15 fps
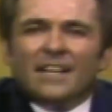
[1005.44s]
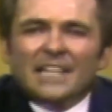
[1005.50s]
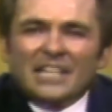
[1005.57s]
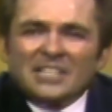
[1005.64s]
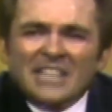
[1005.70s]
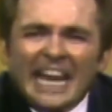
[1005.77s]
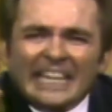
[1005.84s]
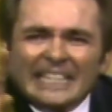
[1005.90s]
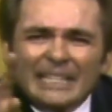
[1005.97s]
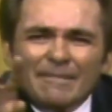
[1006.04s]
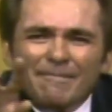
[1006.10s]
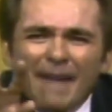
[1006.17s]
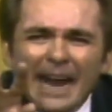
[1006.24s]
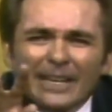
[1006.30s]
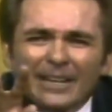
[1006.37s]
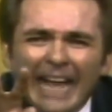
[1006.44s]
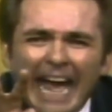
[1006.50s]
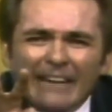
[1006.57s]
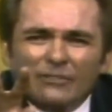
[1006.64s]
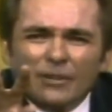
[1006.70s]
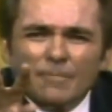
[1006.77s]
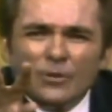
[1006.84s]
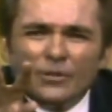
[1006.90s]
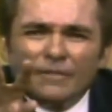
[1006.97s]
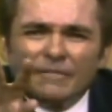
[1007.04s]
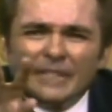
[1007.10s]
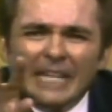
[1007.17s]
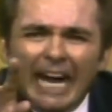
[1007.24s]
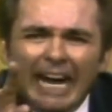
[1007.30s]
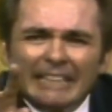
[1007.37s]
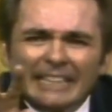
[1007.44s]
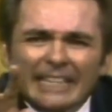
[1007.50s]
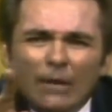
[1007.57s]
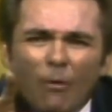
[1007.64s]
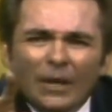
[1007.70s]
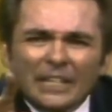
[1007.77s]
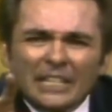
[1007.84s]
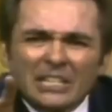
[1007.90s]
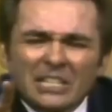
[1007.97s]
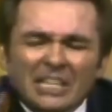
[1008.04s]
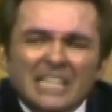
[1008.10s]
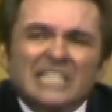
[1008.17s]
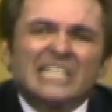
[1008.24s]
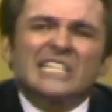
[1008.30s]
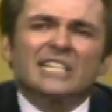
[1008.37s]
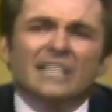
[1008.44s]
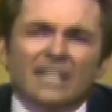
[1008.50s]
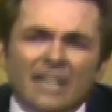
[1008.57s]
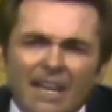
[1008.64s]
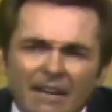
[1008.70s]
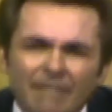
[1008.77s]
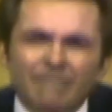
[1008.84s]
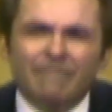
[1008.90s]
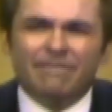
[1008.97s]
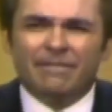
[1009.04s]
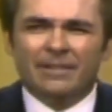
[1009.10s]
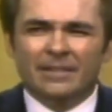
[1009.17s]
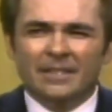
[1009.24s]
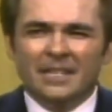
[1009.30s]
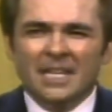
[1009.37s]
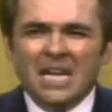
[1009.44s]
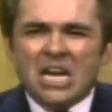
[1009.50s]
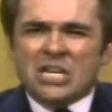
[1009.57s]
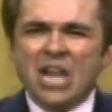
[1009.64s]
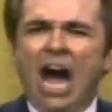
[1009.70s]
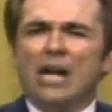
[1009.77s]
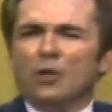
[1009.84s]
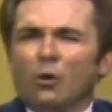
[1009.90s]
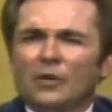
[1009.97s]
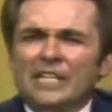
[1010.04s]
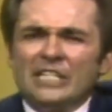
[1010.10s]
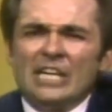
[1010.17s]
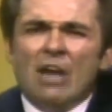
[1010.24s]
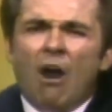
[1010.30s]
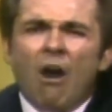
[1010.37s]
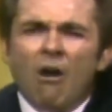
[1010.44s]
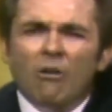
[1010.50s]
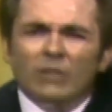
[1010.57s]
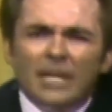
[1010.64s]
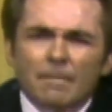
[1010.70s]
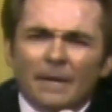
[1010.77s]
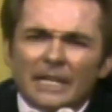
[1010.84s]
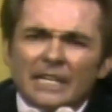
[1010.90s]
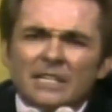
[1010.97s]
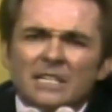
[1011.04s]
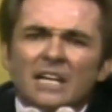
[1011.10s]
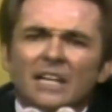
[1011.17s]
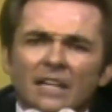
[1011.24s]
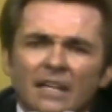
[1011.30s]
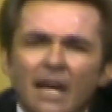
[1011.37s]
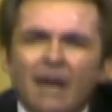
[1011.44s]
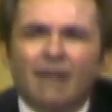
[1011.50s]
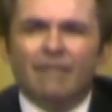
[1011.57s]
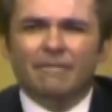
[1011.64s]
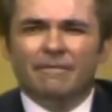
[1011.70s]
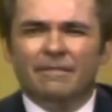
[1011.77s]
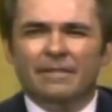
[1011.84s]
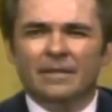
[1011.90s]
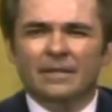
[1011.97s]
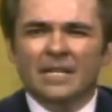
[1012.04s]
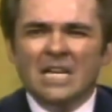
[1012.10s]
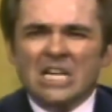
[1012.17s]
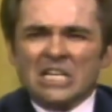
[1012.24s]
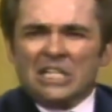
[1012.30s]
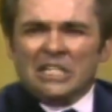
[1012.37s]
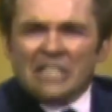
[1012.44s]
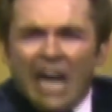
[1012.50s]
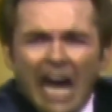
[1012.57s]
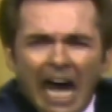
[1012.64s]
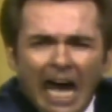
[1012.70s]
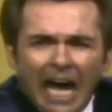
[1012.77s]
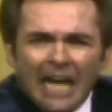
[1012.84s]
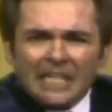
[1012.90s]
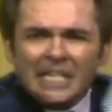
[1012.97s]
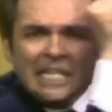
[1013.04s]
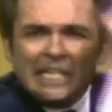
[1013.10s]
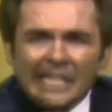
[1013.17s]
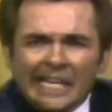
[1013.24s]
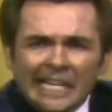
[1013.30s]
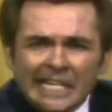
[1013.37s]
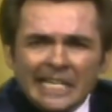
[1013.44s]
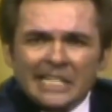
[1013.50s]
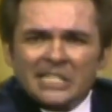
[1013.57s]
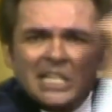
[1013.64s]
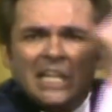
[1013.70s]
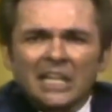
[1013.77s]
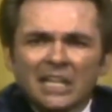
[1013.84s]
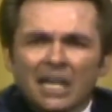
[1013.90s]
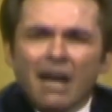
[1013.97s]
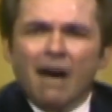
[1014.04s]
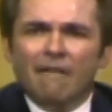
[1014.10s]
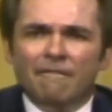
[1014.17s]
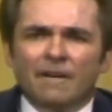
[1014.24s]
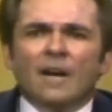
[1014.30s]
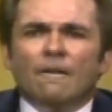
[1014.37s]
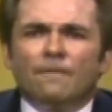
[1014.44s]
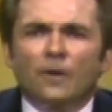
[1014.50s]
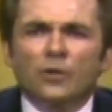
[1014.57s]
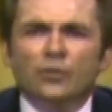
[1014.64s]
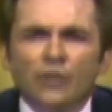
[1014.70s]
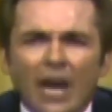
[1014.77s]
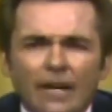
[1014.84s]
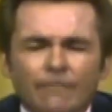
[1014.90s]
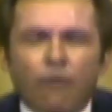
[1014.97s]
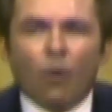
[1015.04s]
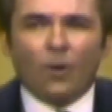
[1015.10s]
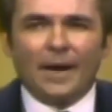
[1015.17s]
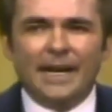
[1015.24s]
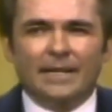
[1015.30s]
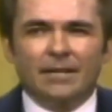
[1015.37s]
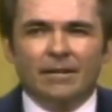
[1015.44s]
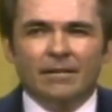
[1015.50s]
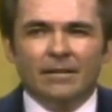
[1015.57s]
The second and final attribute of God that I want to discuss is love. Not only is he holy, but he's love. God is love, 1 John 4:8.